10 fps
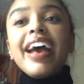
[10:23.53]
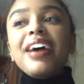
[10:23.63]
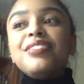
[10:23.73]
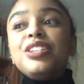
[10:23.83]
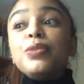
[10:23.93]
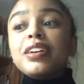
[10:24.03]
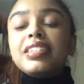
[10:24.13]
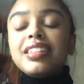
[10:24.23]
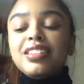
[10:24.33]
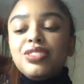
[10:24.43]
she works
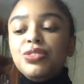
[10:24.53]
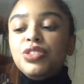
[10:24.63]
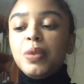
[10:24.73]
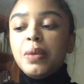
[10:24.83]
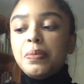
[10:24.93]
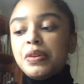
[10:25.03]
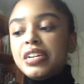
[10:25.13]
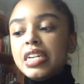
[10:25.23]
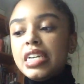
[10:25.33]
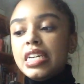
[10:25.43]
at this newspaper
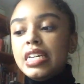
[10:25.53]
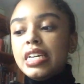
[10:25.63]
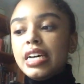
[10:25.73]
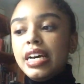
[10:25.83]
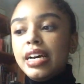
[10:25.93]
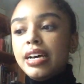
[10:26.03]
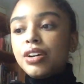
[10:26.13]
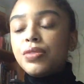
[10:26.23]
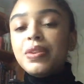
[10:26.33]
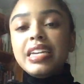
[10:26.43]
in,
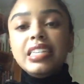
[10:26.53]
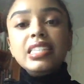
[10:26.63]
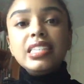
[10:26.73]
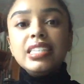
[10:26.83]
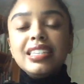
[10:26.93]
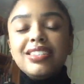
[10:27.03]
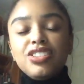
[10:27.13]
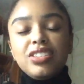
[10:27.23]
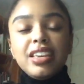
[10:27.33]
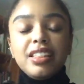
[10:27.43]
Queens. It's
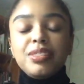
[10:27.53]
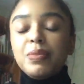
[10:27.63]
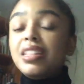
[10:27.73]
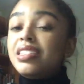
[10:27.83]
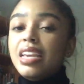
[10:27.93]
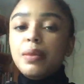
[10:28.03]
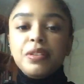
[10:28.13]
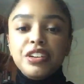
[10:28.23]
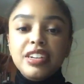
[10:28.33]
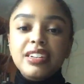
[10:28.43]
just like this, in this
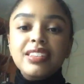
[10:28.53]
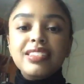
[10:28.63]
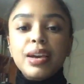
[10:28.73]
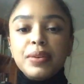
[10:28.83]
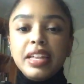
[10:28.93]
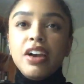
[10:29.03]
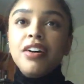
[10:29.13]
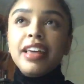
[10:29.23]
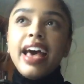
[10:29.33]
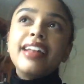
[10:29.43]
neighborhood. It's not really all
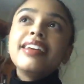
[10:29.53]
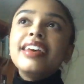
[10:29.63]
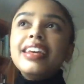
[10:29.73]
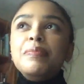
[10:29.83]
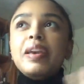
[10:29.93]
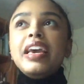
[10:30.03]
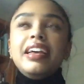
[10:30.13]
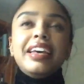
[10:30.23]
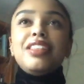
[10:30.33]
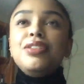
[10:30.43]
that big
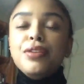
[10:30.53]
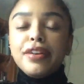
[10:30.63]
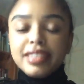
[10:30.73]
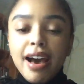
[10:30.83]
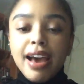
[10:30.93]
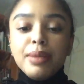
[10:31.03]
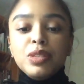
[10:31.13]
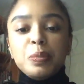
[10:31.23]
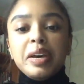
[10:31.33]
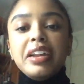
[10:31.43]
like the New York Times,
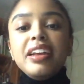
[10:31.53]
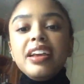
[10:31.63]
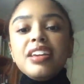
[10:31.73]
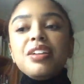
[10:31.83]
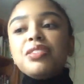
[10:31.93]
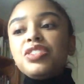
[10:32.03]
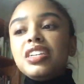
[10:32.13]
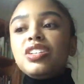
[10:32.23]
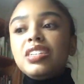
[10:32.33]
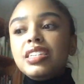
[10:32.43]
but,
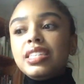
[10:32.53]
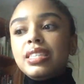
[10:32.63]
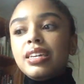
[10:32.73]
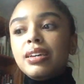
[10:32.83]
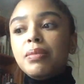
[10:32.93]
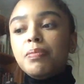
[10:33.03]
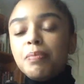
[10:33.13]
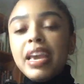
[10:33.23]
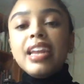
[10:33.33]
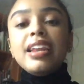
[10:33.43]
she's the
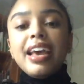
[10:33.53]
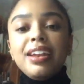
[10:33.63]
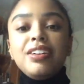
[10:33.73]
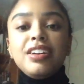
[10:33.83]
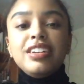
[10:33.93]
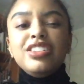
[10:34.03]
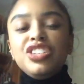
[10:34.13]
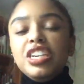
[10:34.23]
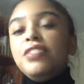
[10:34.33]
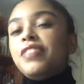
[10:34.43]
main
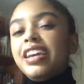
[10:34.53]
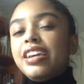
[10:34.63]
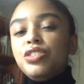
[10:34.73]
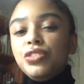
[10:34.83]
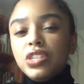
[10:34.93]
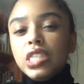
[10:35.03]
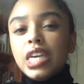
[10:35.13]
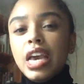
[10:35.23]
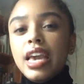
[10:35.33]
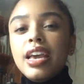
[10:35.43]
editor-in-chief, I guess you could
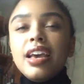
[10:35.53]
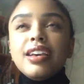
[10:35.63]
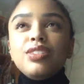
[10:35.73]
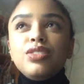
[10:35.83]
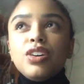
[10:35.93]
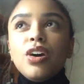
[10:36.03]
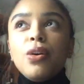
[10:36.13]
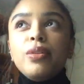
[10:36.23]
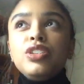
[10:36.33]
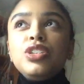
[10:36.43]
say.
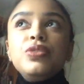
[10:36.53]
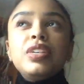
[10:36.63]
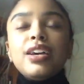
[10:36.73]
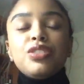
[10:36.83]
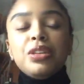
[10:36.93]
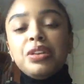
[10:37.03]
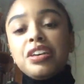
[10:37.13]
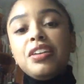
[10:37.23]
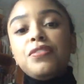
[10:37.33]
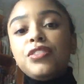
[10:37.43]
So she was actually
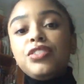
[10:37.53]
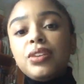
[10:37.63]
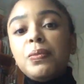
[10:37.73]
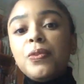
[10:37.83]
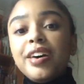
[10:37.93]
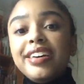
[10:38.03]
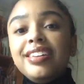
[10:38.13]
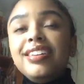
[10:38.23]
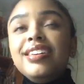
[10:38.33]
looking for someone